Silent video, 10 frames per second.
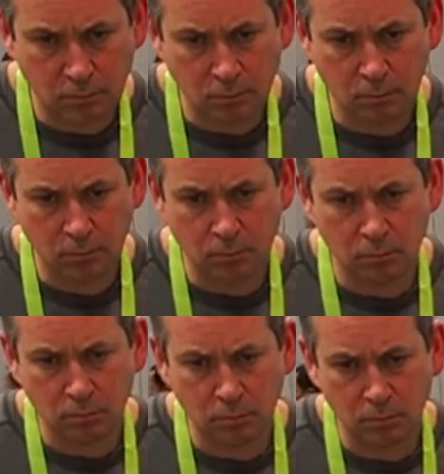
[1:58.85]

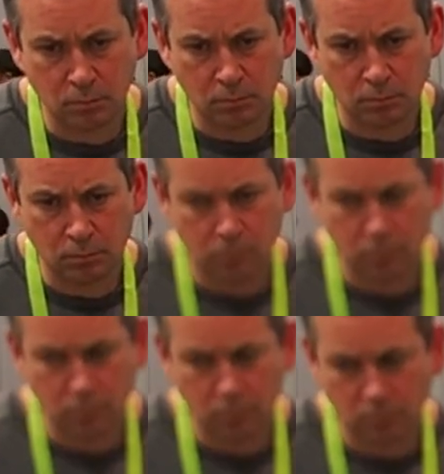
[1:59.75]

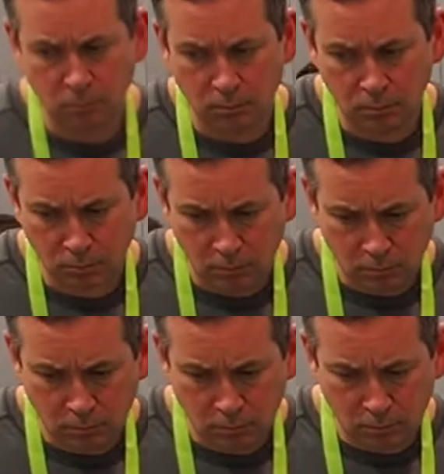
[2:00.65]

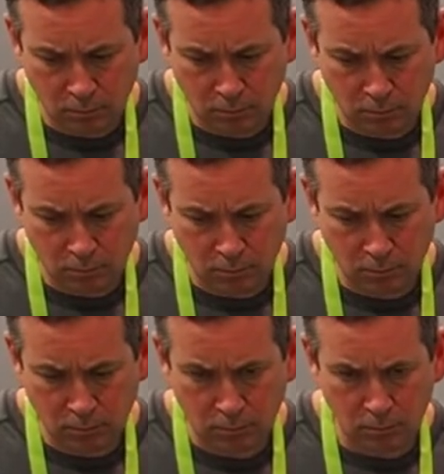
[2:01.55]

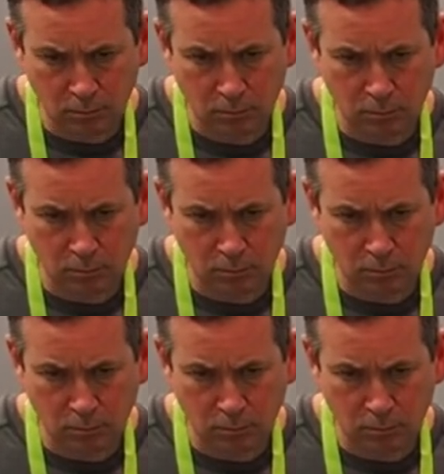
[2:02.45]
[no speech]